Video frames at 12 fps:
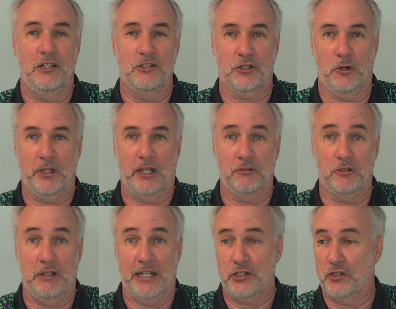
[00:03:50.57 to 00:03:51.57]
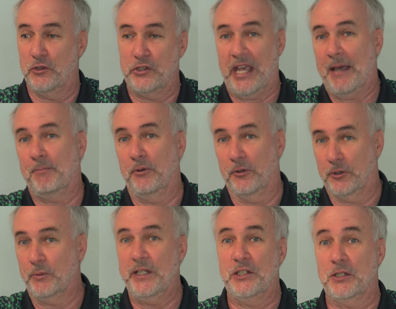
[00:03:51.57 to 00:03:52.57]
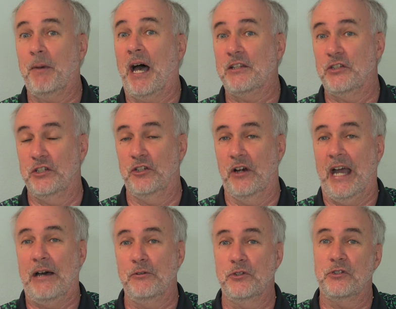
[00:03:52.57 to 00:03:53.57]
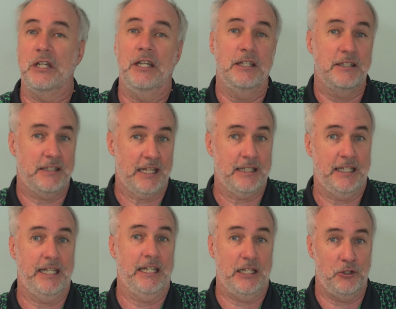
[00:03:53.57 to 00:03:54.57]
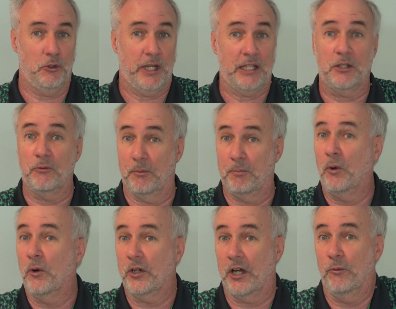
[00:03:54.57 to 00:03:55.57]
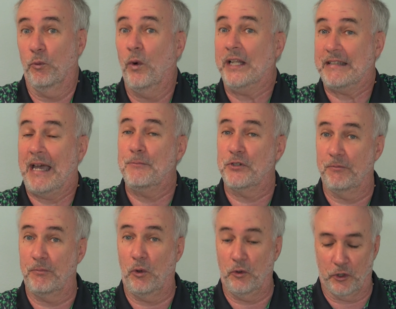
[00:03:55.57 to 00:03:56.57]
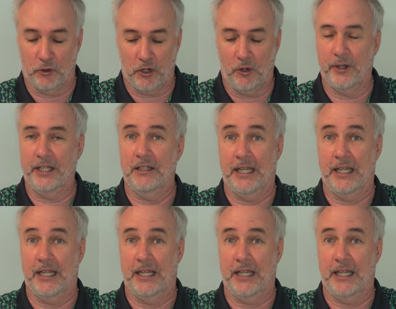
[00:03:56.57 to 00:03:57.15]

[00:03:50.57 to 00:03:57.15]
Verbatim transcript: So they'll let you sample 3 spots in your house, send it in, and you'll get the report on what types of mold are growing.